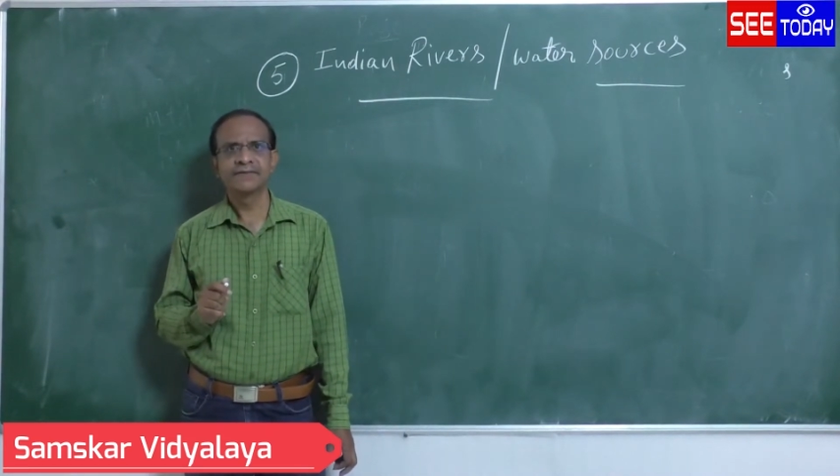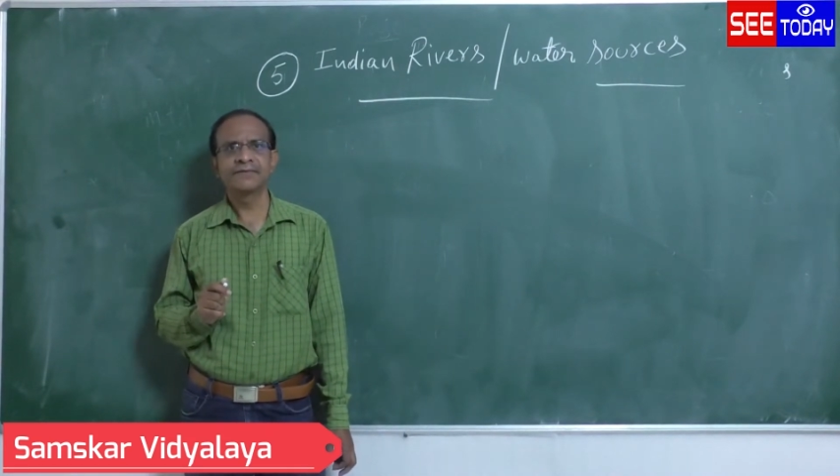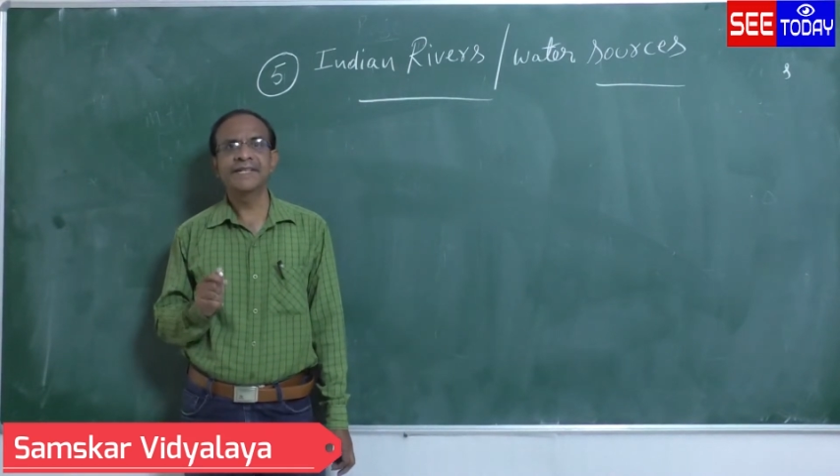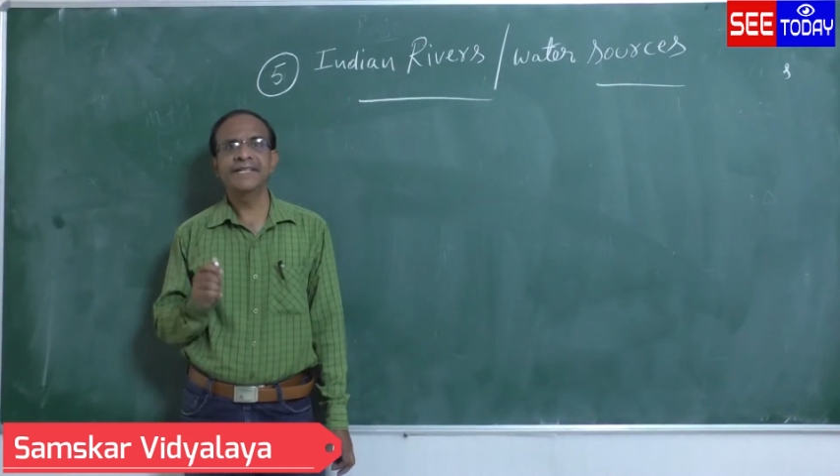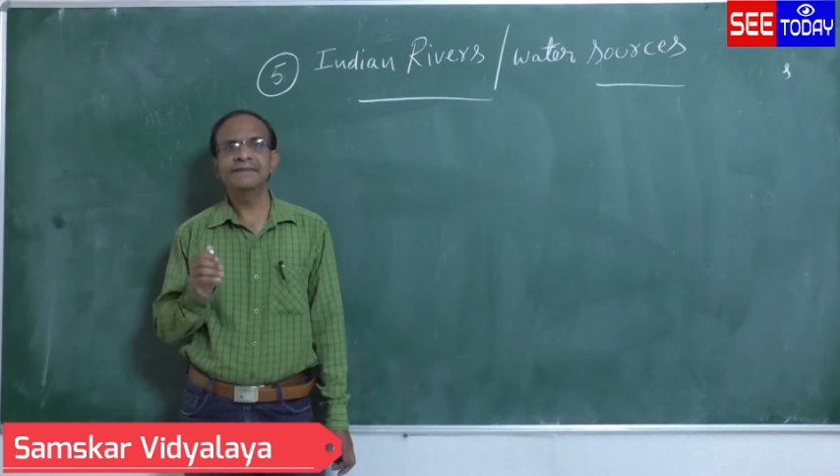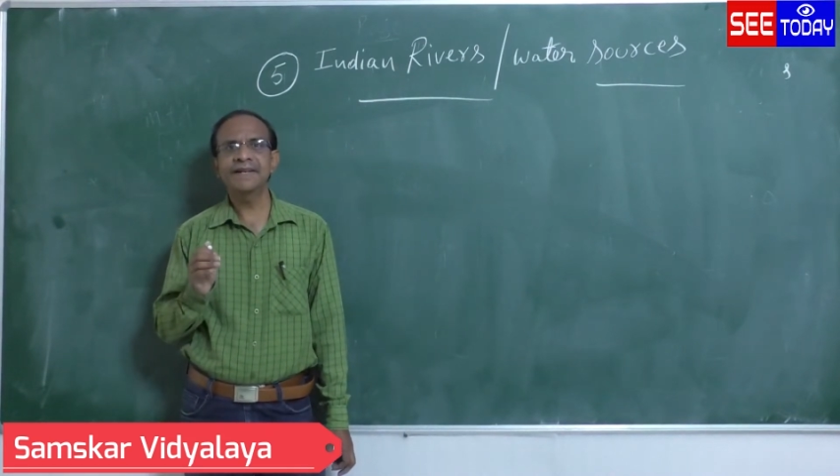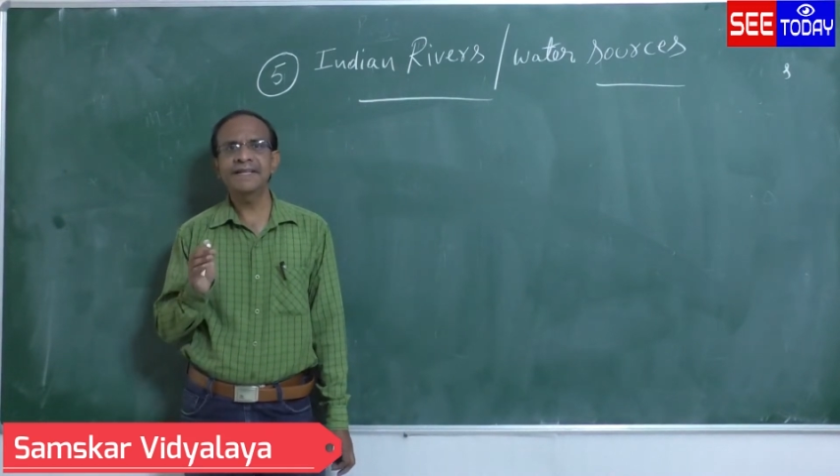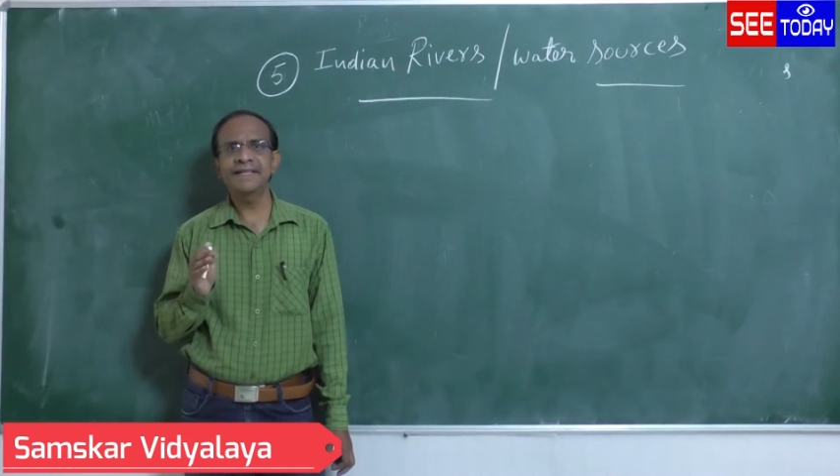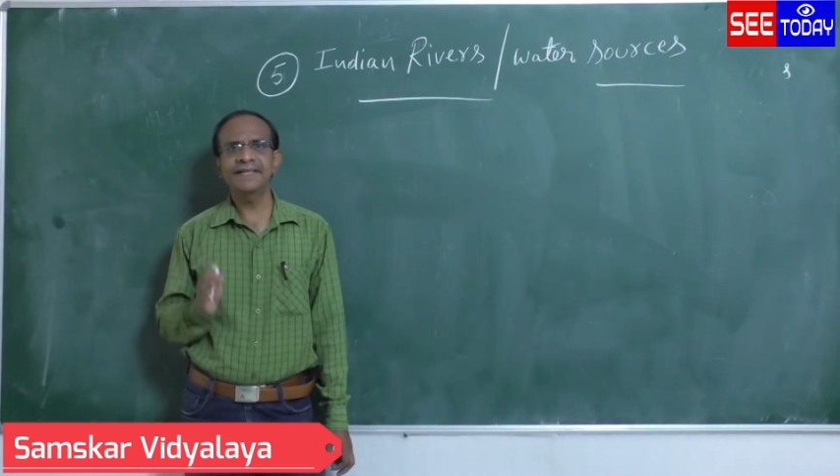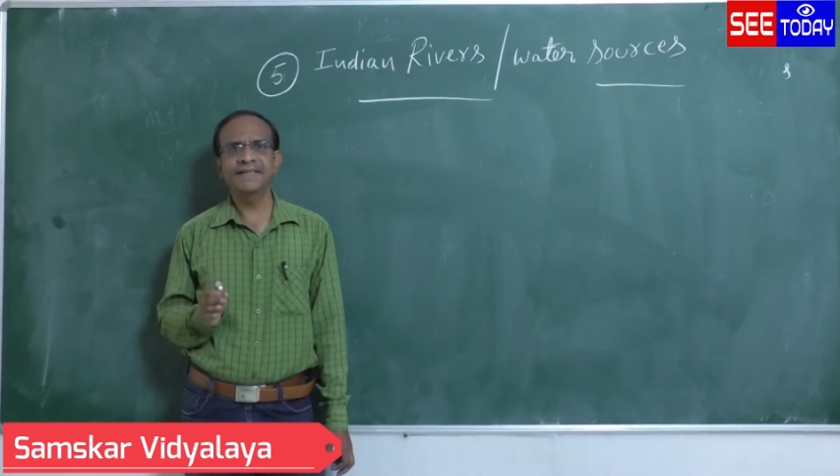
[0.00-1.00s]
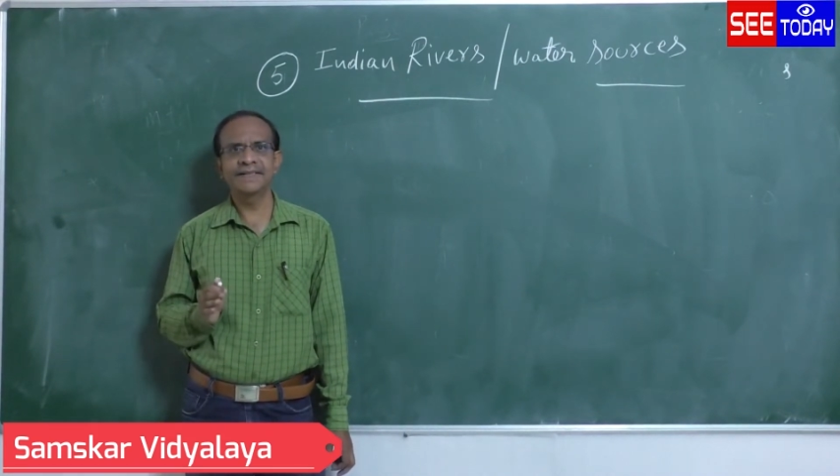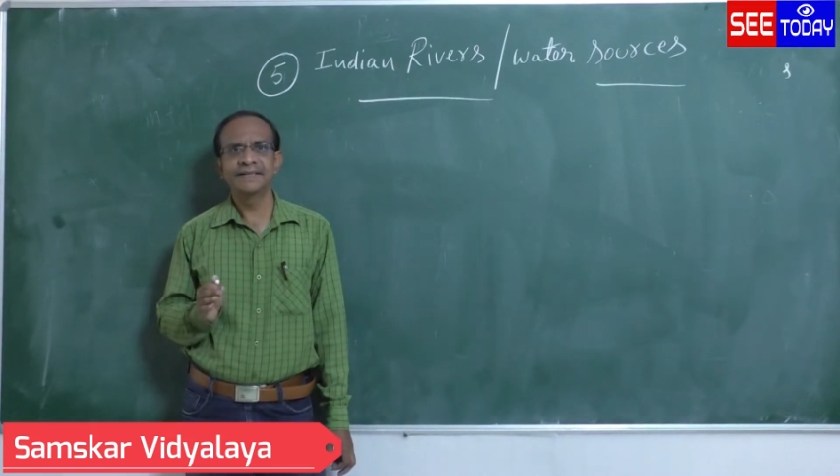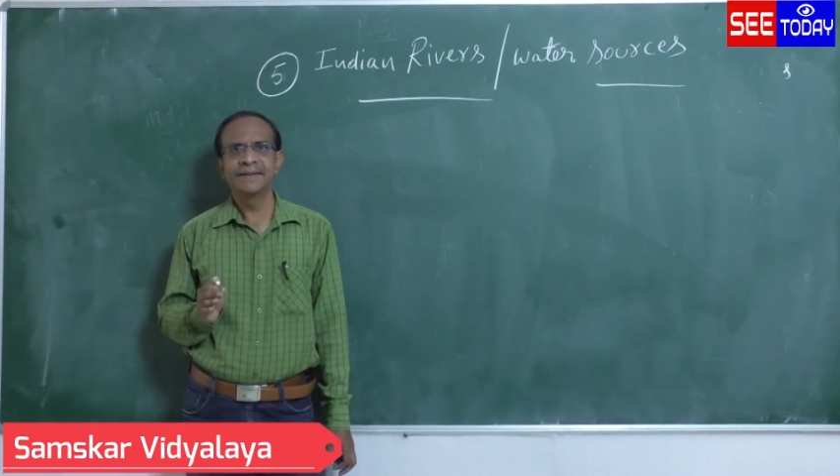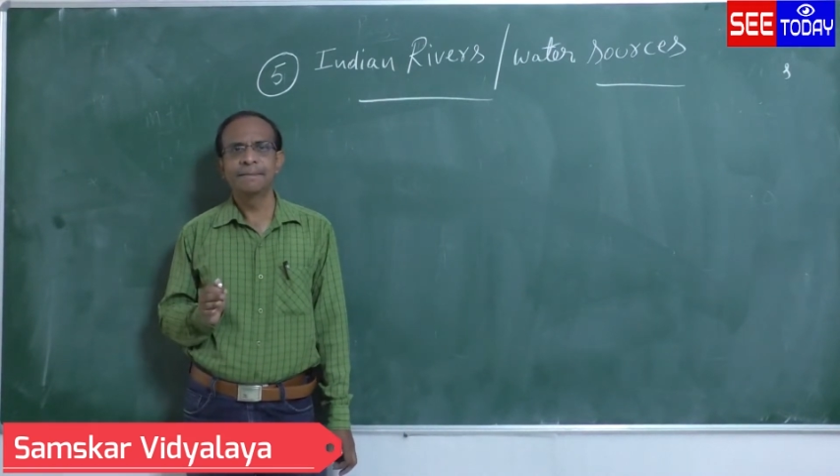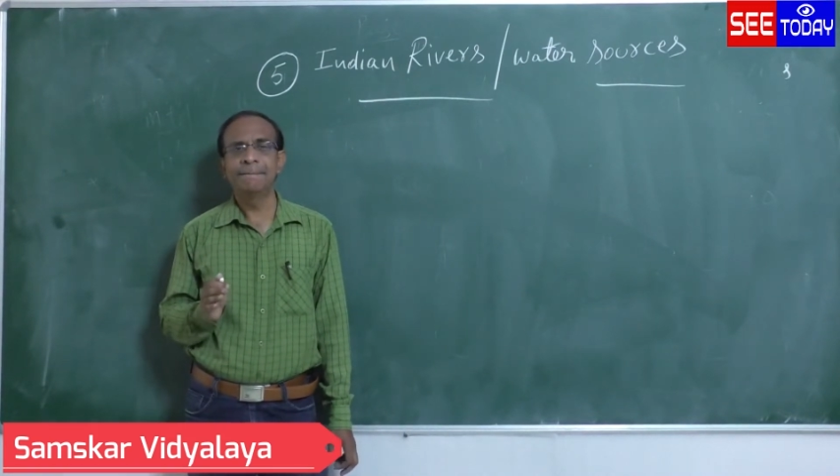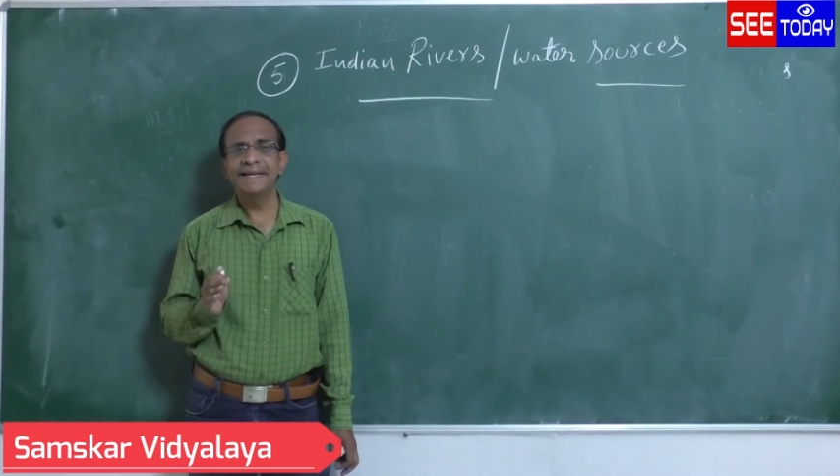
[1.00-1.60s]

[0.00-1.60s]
we divided